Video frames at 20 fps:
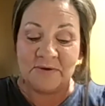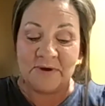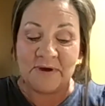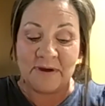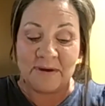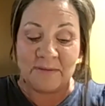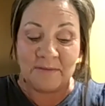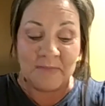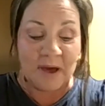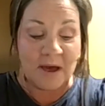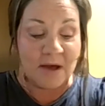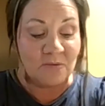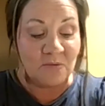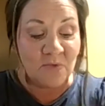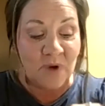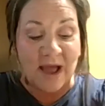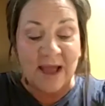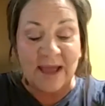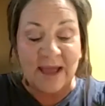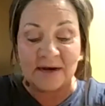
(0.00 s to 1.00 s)

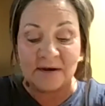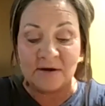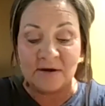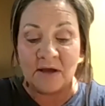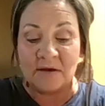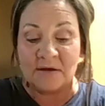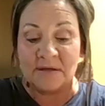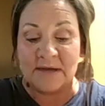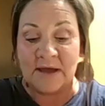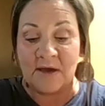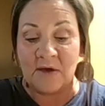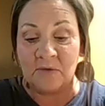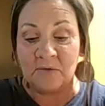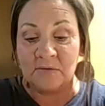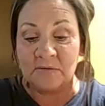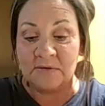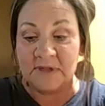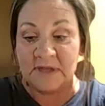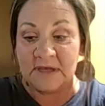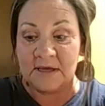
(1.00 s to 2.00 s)
I had gone
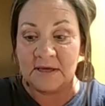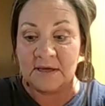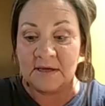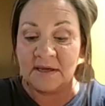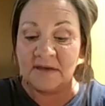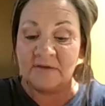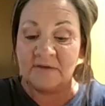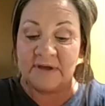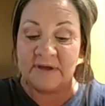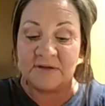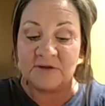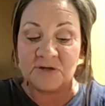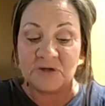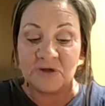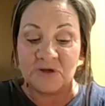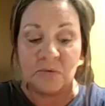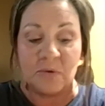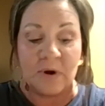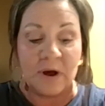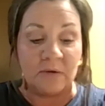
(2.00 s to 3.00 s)
down the
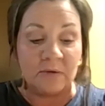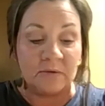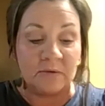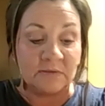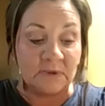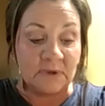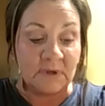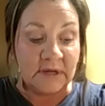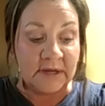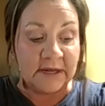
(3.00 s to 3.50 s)
conventional route,